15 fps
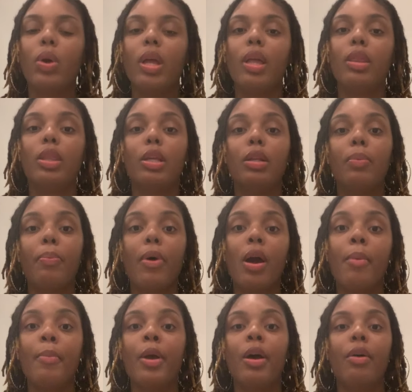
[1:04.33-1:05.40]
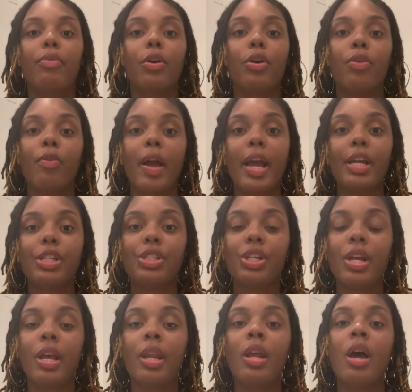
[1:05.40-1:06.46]
with the Department of
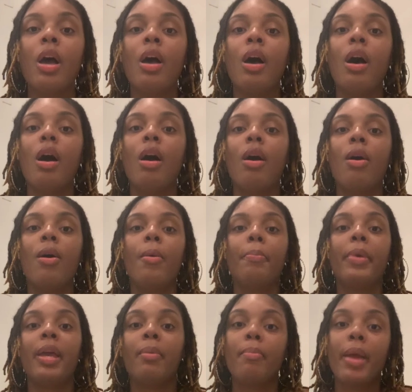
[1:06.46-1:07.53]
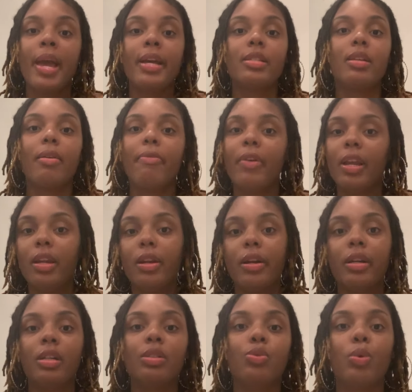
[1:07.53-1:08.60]
Correction, um, inmates,
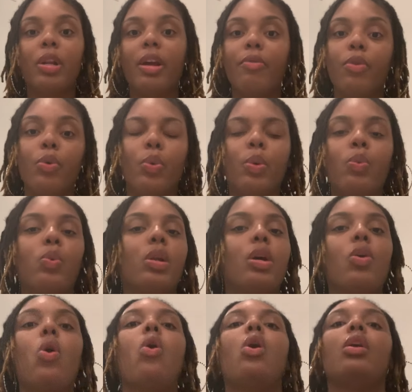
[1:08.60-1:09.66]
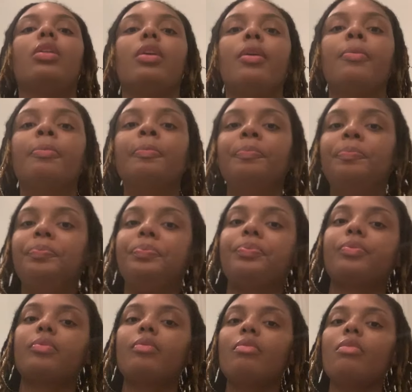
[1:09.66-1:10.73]
offenders, whatever we want to call them.
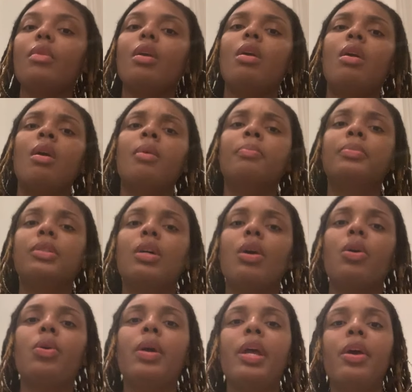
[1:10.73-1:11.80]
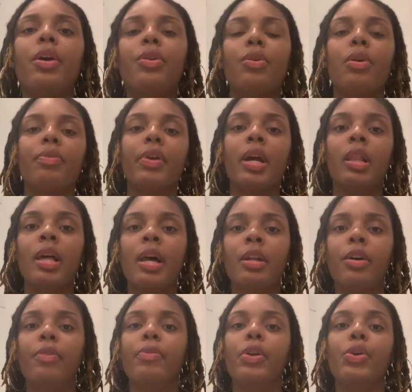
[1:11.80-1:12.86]
Um, so here in North Carolina,
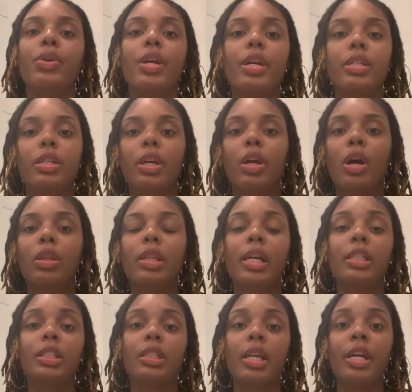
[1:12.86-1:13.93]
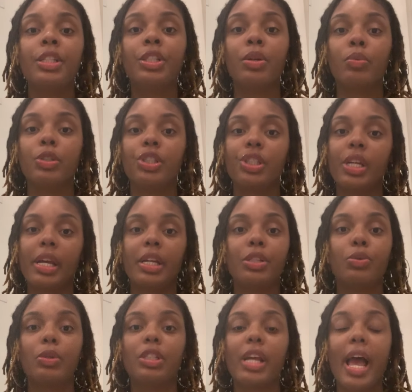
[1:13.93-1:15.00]
a few years ago, legislation was
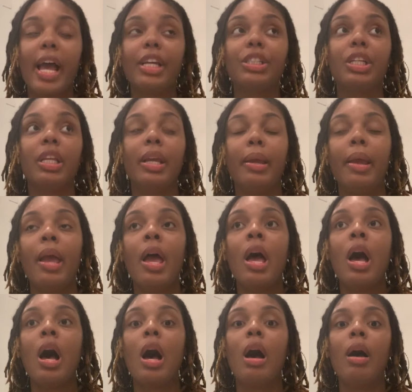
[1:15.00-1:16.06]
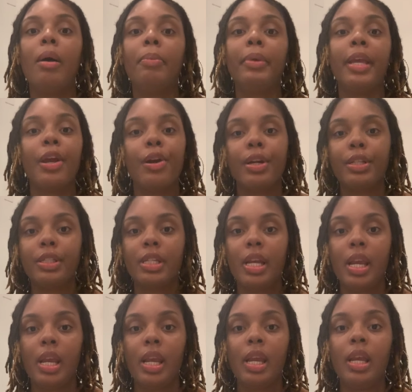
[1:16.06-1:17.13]
changed, which actually um,
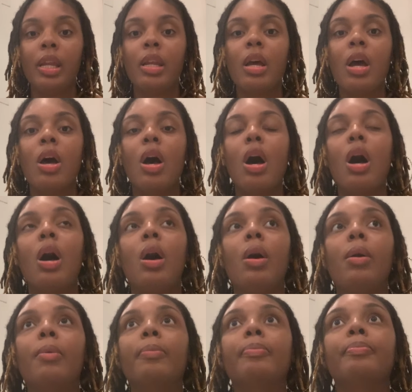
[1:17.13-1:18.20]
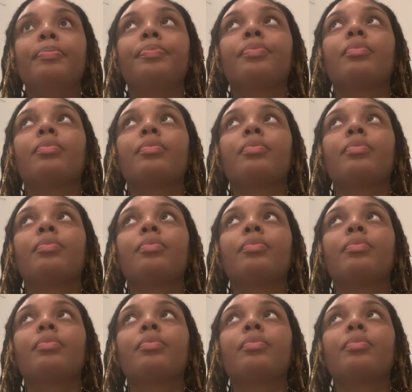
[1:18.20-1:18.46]
guaranteed um,